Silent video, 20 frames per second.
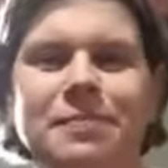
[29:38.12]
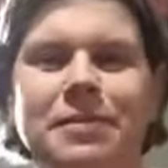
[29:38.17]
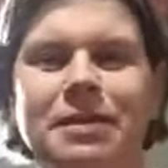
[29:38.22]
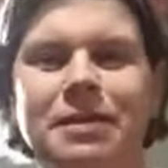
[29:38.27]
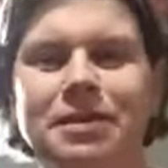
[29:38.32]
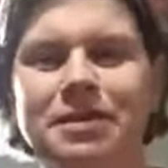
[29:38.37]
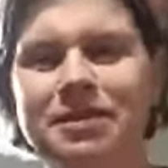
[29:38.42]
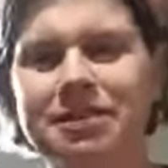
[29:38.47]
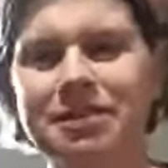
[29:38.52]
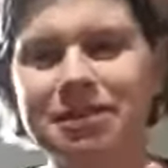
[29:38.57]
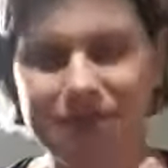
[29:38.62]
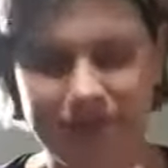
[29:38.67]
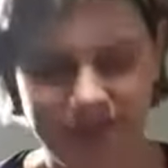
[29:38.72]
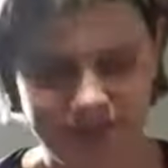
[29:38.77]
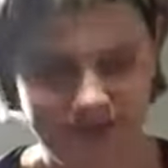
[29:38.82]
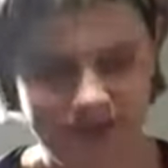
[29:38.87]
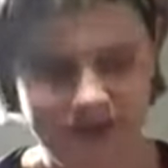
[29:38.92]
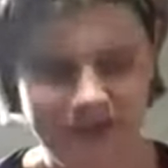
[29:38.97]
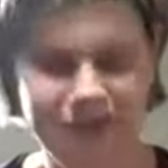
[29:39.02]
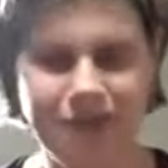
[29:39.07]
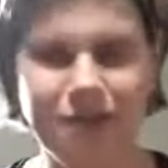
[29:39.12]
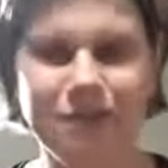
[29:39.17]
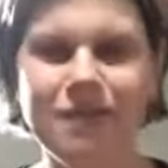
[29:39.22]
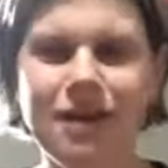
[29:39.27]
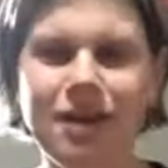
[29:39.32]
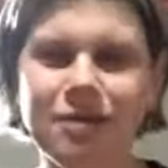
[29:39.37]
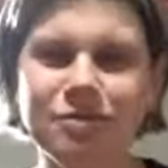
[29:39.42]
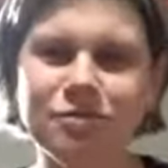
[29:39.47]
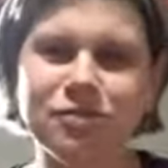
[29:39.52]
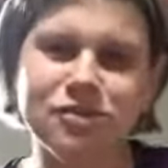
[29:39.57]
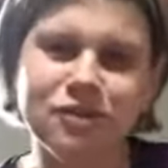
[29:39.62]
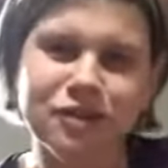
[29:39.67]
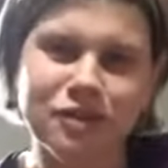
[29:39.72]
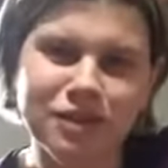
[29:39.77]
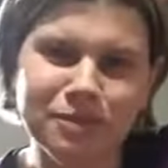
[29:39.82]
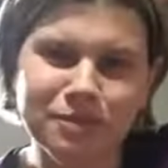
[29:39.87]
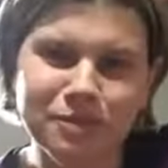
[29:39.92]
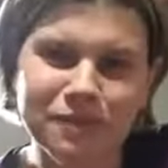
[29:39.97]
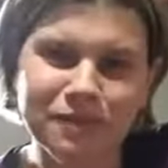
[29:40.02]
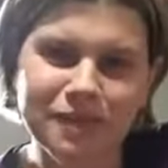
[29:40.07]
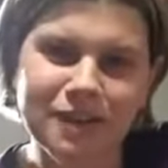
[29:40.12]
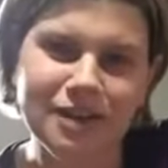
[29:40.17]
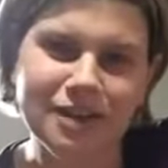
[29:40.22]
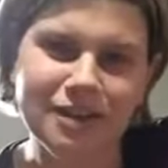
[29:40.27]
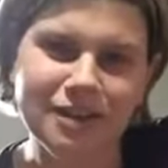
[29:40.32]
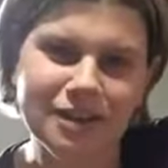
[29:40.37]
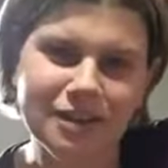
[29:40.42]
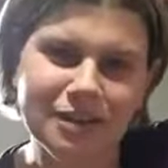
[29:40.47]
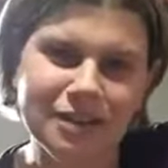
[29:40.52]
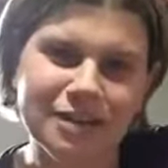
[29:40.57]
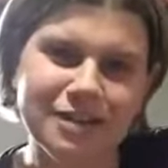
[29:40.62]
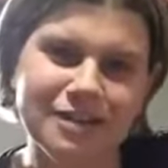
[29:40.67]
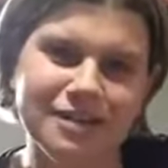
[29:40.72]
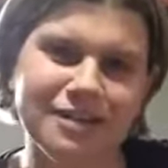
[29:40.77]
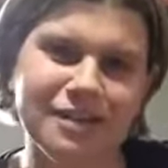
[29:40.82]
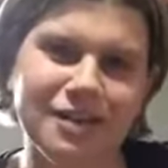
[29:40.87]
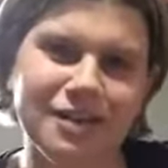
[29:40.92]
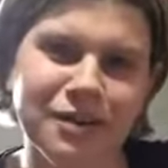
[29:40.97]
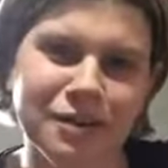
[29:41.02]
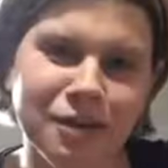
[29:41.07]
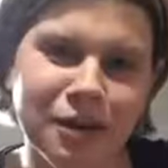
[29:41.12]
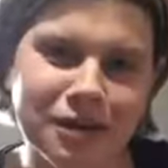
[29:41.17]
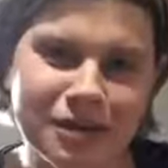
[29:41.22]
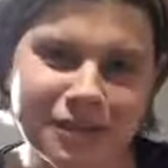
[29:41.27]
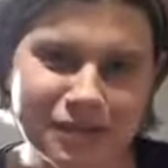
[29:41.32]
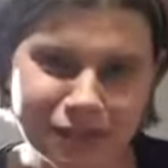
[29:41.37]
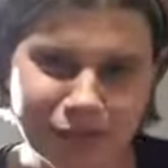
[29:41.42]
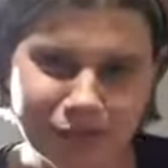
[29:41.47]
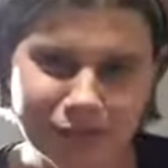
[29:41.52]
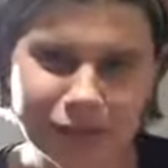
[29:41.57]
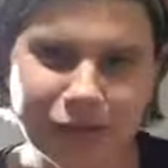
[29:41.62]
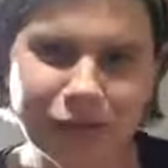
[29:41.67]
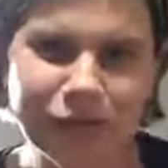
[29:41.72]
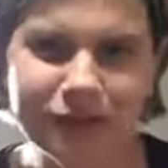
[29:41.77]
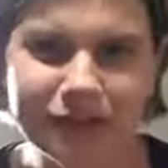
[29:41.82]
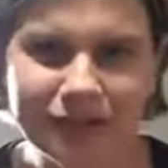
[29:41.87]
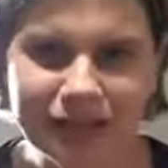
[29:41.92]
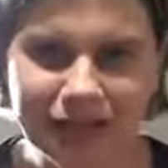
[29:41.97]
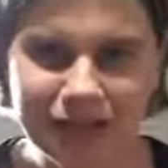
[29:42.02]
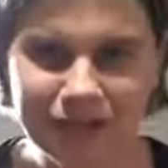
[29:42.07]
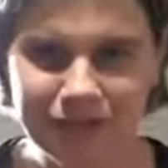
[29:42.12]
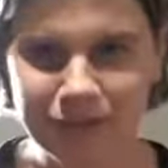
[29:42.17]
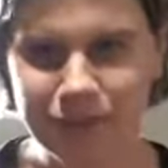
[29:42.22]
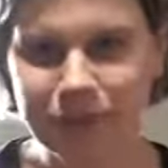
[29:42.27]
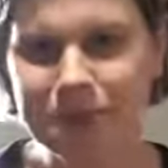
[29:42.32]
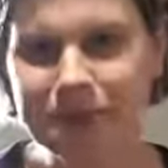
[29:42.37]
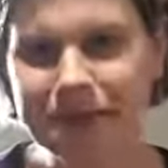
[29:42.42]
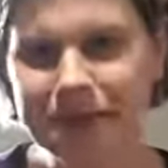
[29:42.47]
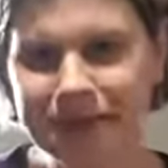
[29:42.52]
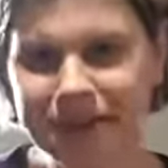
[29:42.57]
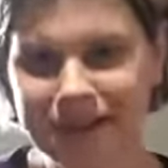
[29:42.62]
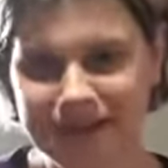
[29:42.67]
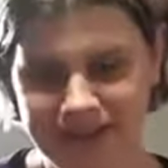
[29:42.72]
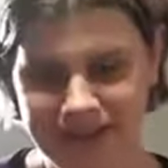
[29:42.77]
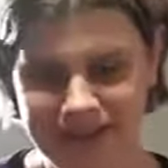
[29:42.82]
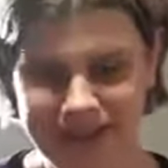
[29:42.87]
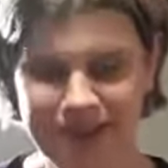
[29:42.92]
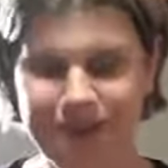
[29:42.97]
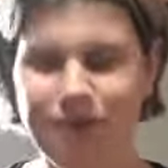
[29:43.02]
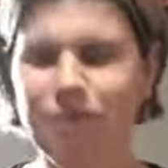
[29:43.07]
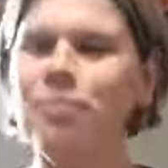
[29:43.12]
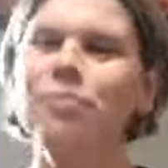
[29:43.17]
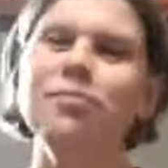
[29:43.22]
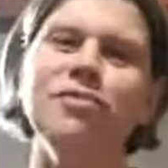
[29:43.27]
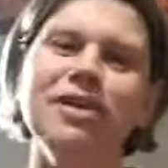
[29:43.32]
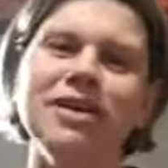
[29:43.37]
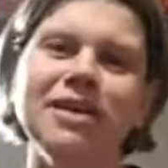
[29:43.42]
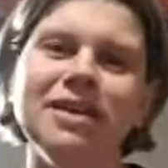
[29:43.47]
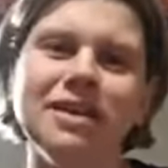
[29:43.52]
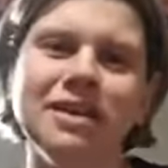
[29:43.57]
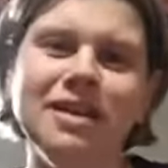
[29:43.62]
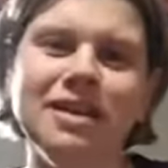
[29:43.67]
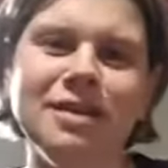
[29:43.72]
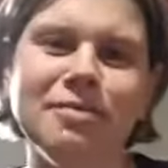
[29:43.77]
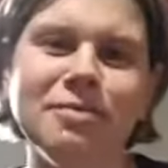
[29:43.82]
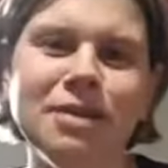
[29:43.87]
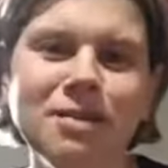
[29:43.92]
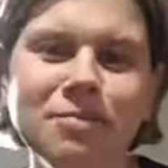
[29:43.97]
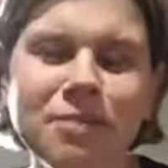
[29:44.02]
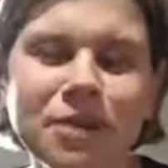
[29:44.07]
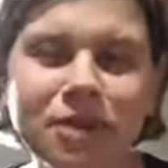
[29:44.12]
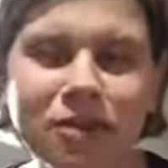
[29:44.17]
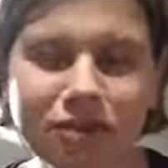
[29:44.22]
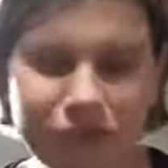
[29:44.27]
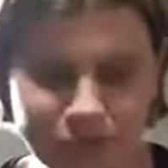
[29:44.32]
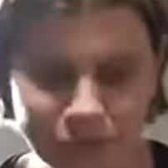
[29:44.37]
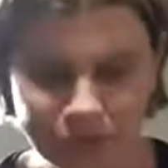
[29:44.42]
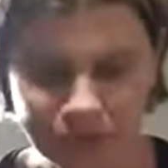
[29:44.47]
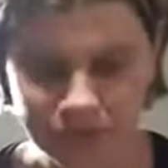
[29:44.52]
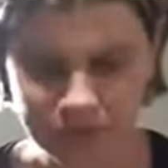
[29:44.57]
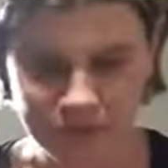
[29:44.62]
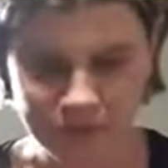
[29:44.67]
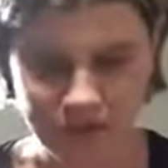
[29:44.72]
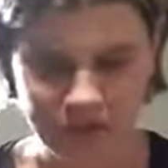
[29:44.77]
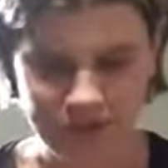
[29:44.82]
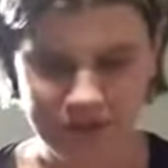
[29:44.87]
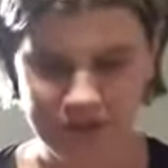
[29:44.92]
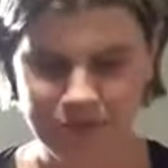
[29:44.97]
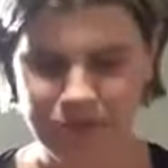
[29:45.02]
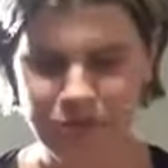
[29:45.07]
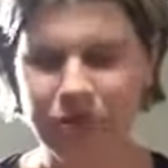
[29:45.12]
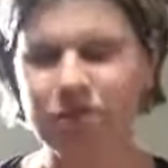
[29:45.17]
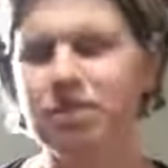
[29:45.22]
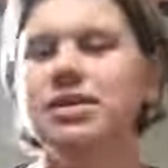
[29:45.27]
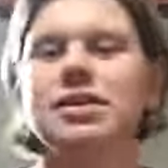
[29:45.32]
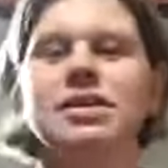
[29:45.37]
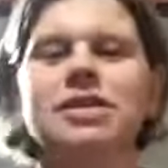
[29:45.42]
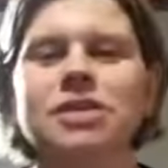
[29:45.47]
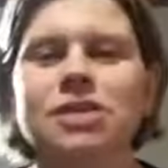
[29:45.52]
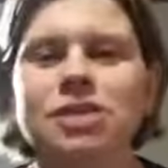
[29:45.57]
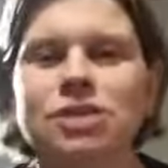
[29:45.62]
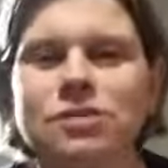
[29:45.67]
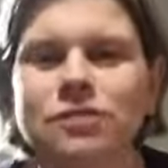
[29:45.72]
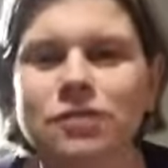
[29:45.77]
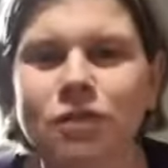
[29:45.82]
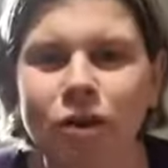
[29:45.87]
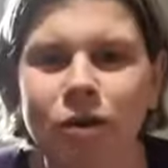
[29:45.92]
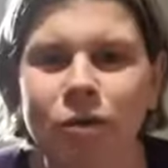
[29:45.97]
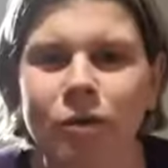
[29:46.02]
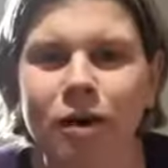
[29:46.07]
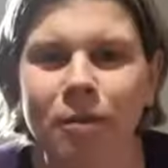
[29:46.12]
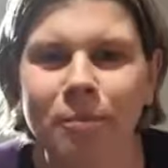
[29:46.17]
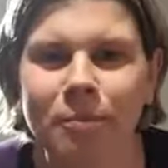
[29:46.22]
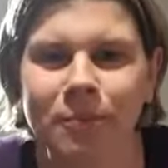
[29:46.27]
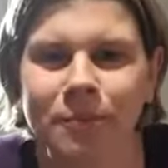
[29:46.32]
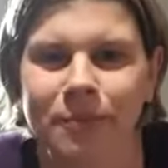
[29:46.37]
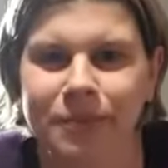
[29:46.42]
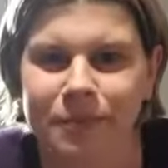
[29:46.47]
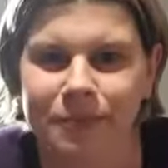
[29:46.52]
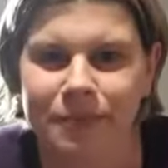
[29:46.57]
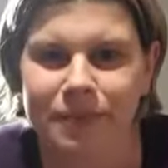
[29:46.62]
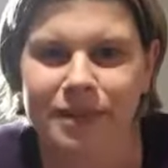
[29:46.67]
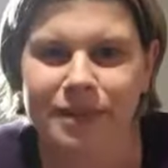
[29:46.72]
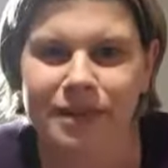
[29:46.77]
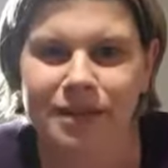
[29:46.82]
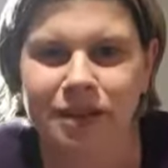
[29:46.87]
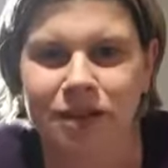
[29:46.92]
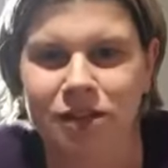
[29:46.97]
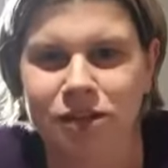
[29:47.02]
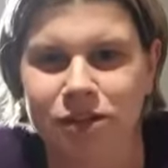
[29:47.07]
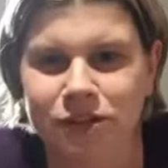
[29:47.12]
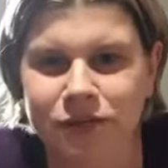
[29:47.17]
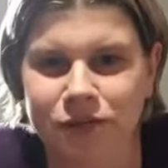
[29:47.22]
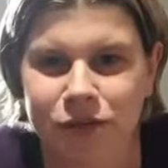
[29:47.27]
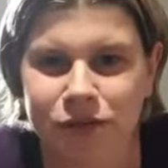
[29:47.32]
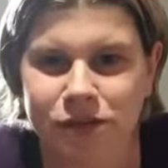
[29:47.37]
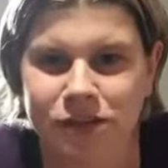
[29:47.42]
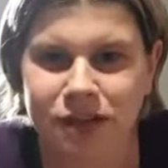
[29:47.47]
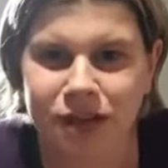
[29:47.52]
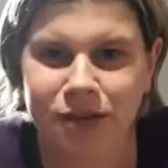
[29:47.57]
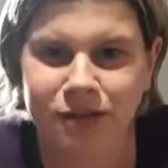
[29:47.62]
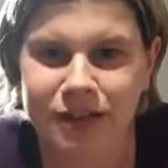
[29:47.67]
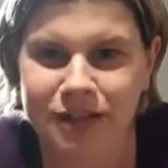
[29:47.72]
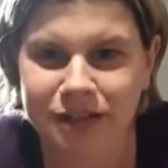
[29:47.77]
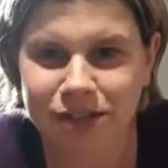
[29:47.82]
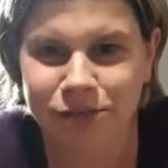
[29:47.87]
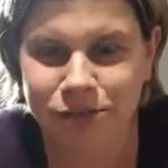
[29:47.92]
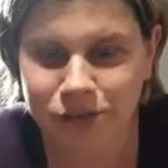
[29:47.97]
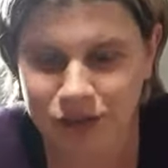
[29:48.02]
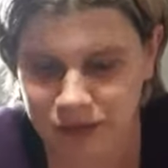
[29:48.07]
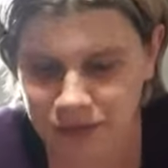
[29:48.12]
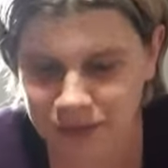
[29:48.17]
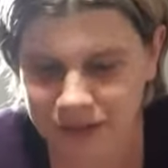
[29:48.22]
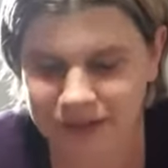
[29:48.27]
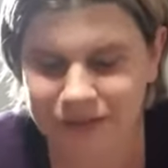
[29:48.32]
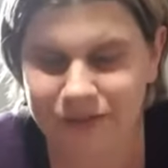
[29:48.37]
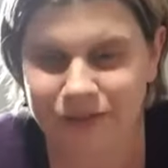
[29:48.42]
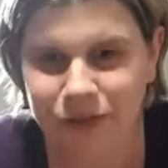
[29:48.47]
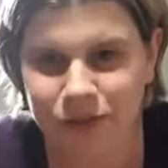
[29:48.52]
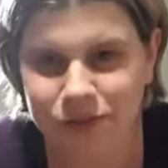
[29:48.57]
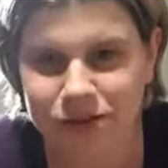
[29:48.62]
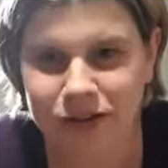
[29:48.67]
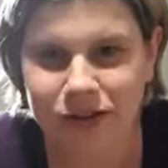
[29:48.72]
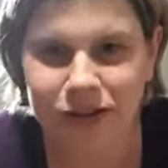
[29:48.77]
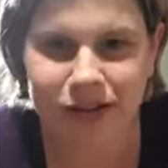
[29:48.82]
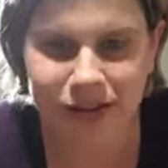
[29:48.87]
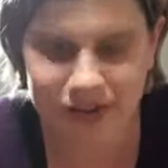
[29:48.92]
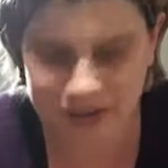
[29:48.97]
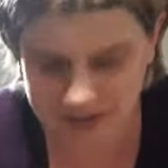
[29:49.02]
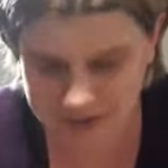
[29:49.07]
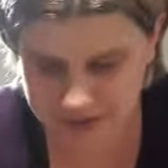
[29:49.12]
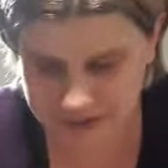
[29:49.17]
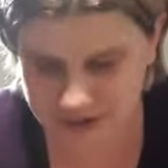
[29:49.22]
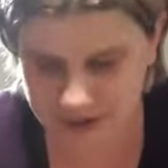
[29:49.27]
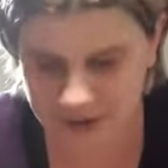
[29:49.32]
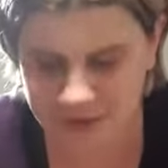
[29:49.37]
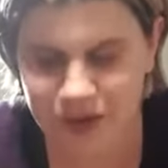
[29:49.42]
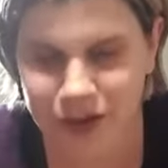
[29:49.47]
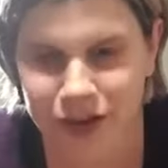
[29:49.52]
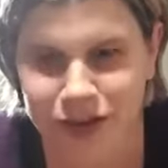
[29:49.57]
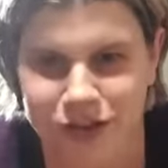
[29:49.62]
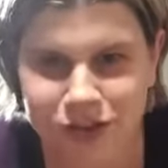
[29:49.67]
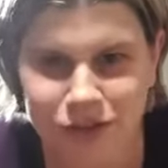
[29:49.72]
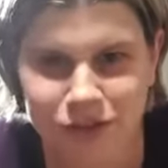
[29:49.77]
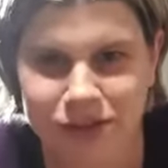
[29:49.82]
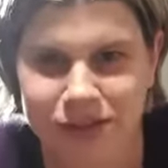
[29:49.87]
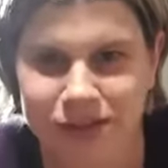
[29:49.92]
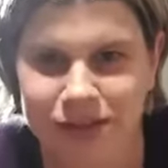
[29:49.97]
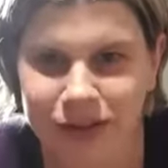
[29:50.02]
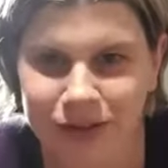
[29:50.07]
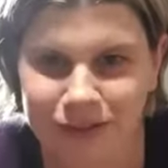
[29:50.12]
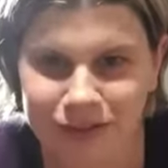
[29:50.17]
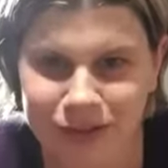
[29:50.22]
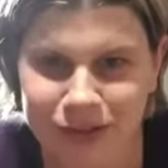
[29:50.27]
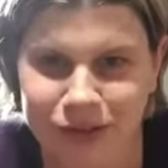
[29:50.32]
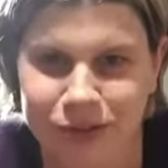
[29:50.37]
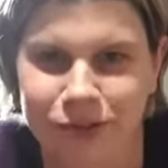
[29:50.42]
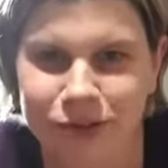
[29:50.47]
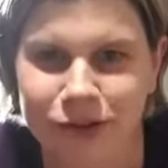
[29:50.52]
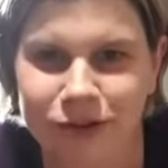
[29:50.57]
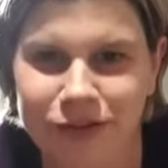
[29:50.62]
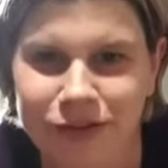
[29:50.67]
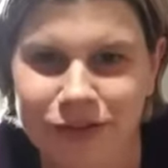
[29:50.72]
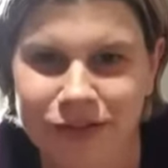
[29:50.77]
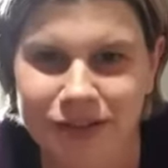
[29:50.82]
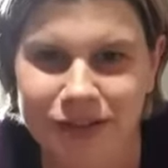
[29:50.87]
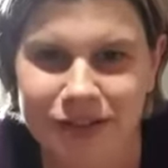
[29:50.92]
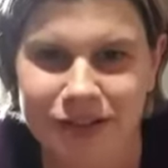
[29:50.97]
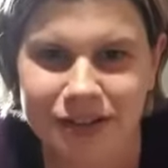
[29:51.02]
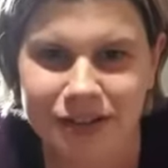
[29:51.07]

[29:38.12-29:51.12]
because I'm struggling with it. So I need someone to holiday it for me and break it in. Maybe you will know if it's broken in because you've got one. You've got a Zoe. You'll know what it feels like because I've heard yours is lovely and soft.